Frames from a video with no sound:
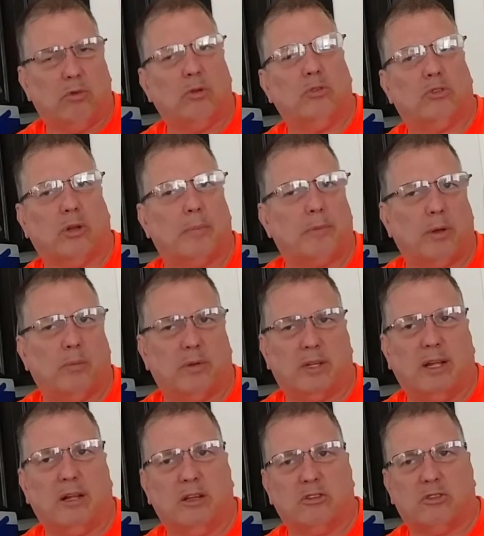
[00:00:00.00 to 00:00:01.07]
do something with
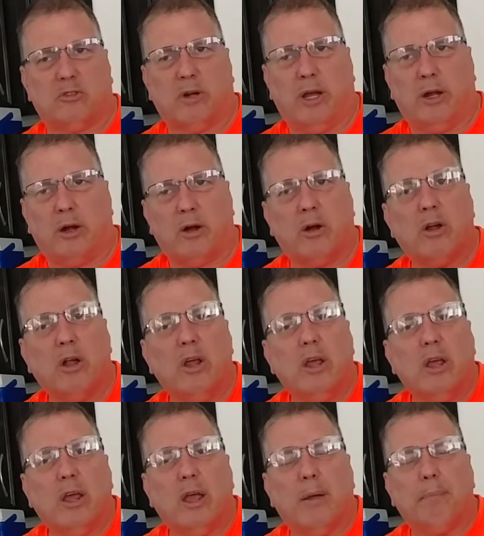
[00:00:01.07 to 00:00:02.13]
Illustrator
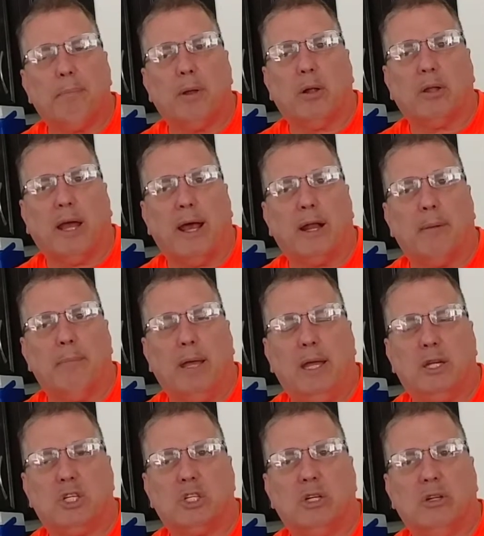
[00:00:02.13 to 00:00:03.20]
and build
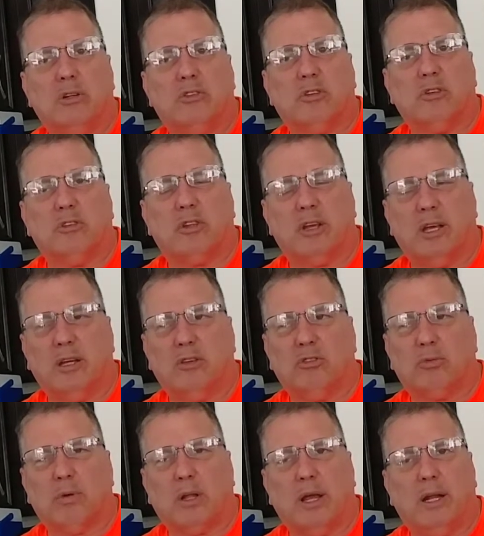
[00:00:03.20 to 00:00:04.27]
animations and
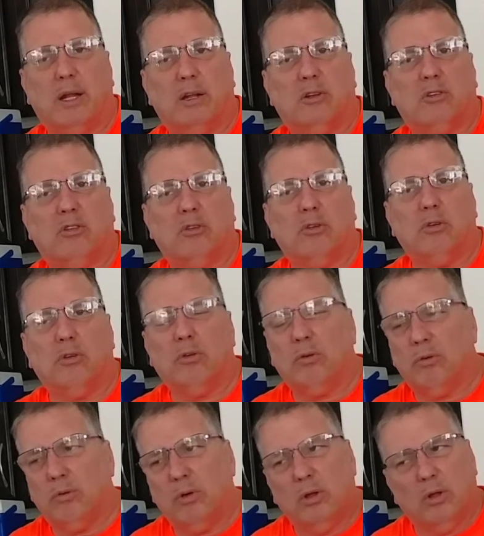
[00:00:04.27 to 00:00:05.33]
things related
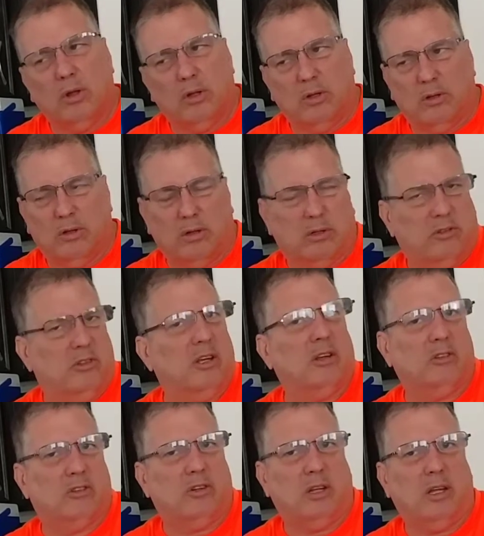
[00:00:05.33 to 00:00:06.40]
to
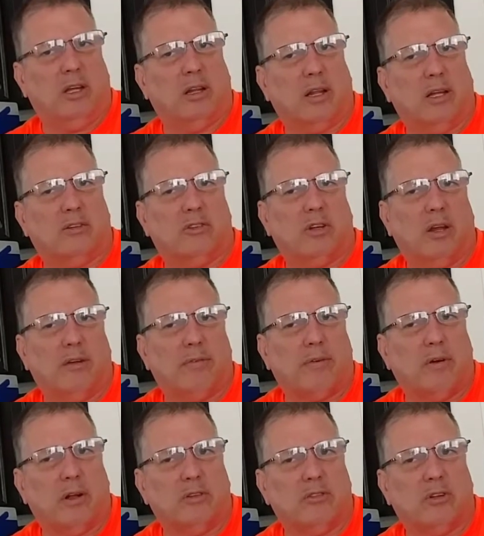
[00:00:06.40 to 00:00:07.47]
Disney, let's say,
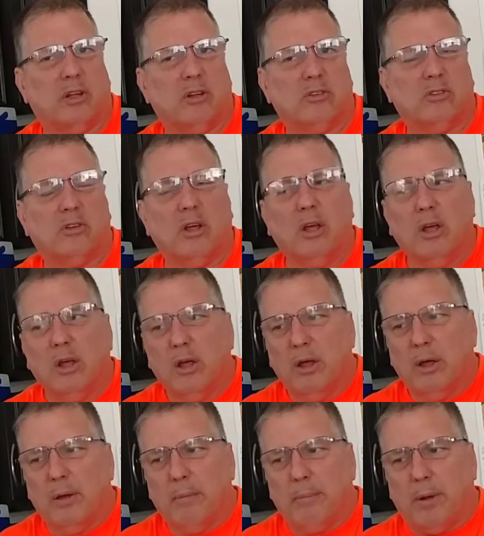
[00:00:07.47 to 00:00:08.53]
for instance.
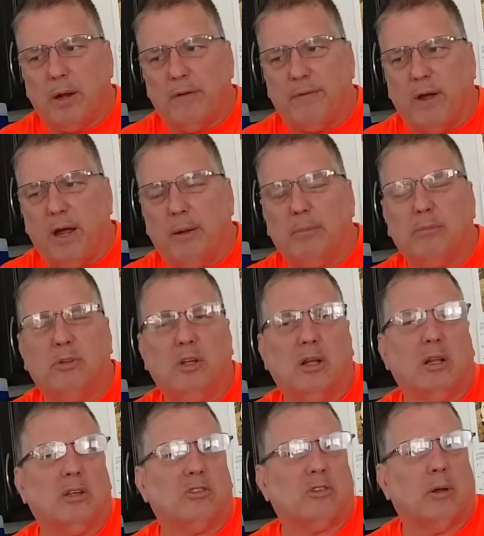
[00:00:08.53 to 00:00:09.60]
But if I'm
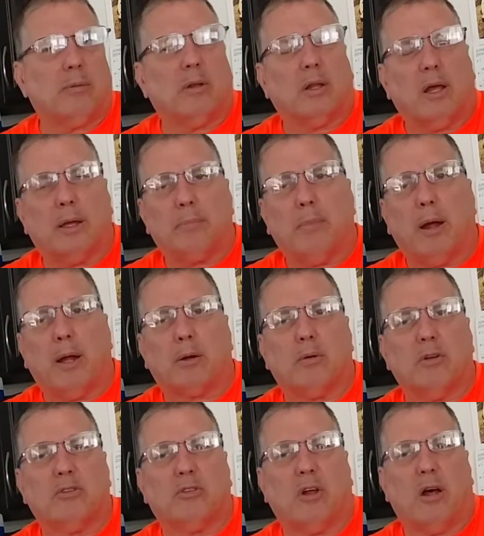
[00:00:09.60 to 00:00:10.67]
dealing something like
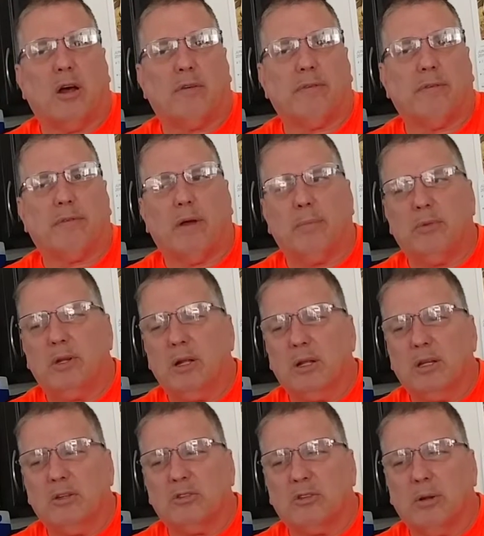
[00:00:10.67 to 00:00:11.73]
Microsoft, if I'm
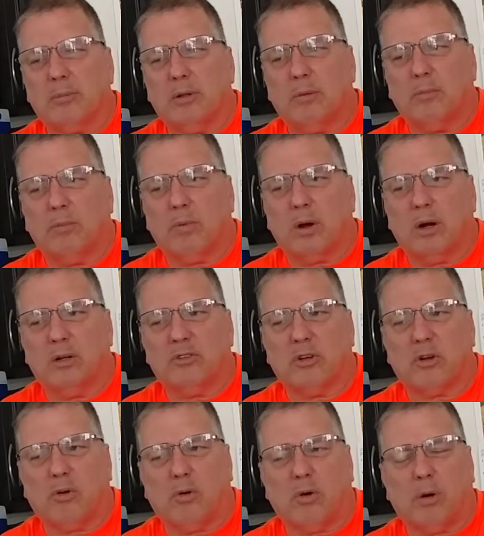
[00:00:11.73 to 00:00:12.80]
dealing something where it's
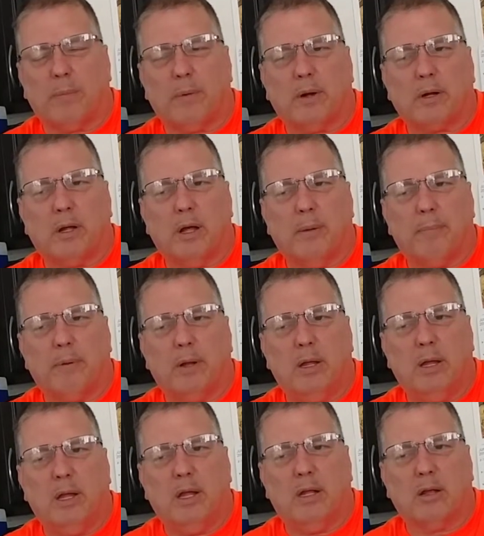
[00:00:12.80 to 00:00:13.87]
a corporate
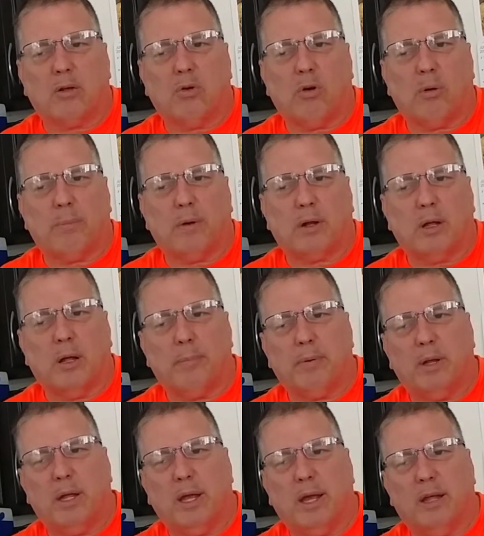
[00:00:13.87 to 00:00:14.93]
company and the corporate
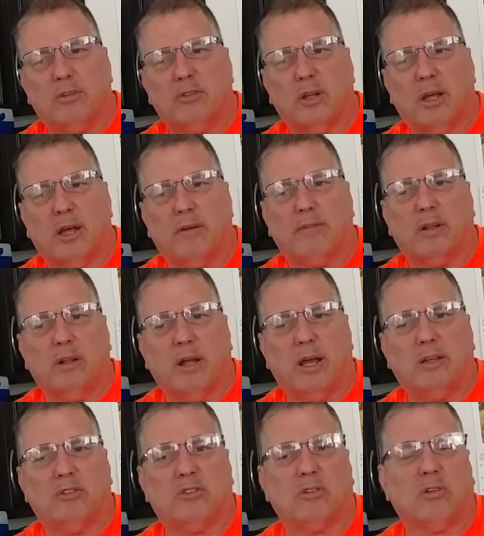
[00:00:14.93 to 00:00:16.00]
company has to have a
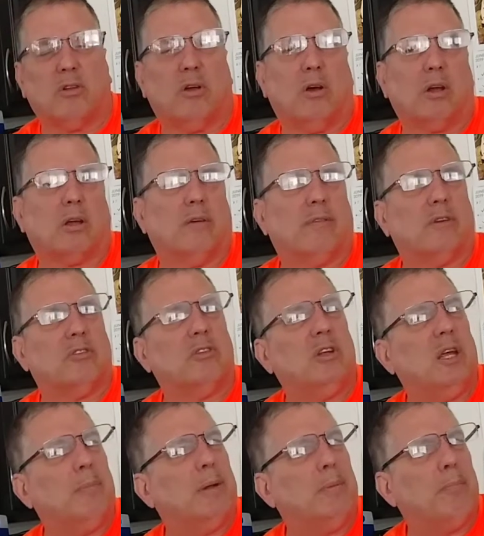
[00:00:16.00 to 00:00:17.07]
nice look, if it's
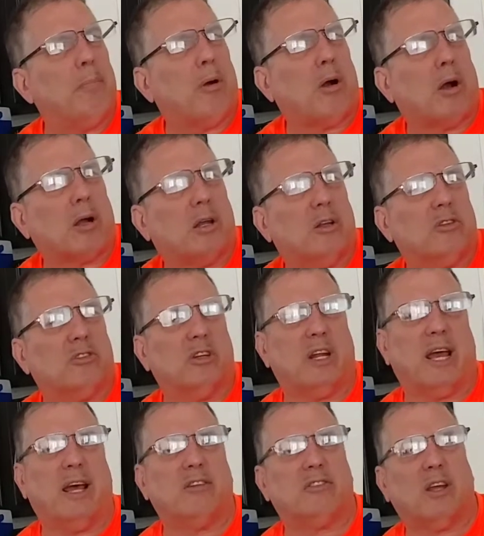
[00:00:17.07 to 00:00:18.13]
Neiman Marcus, it
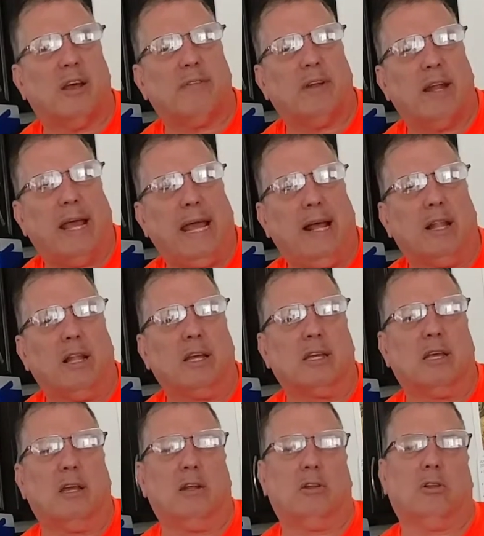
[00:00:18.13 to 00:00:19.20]
has to have an
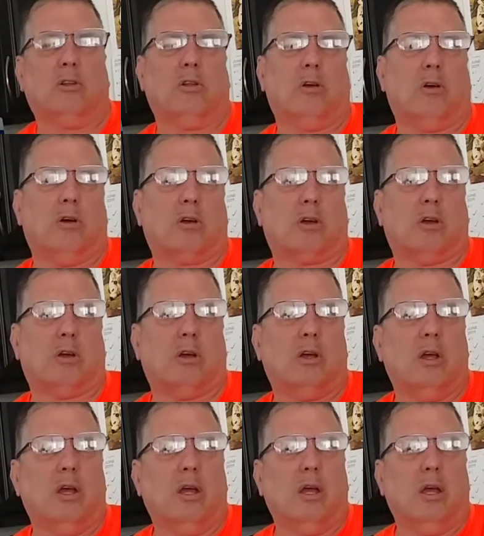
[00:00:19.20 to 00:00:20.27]
elegant look.
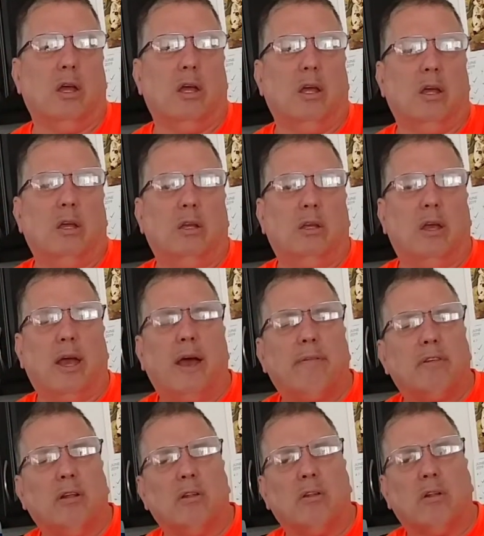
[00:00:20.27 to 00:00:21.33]
You
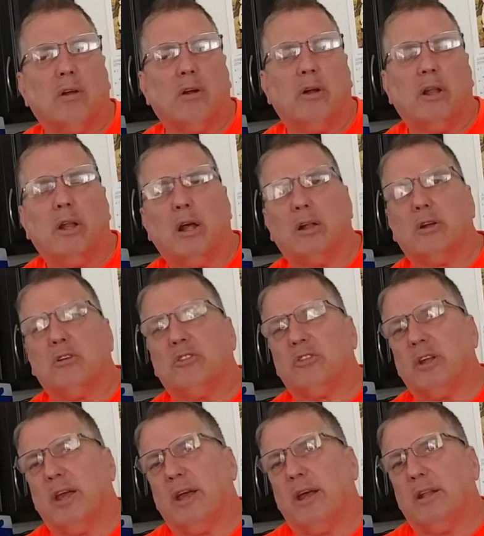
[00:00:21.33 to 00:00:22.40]
have to learn and
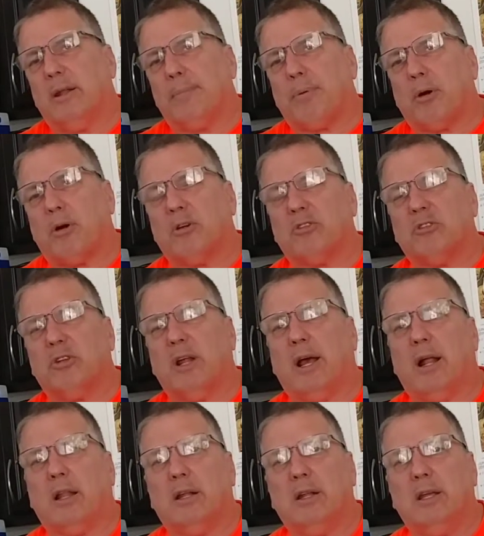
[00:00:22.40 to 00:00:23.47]
understand the
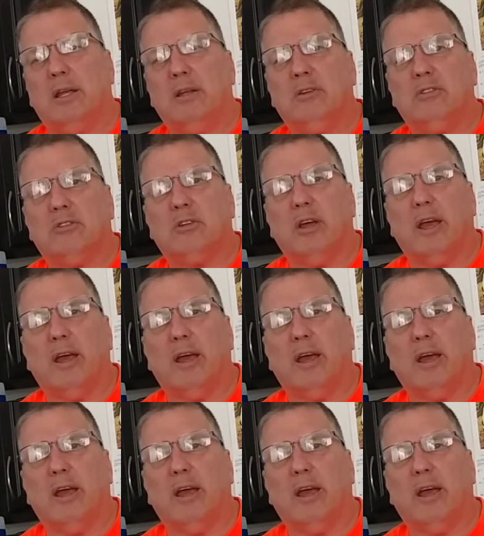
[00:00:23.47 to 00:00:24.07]
personalities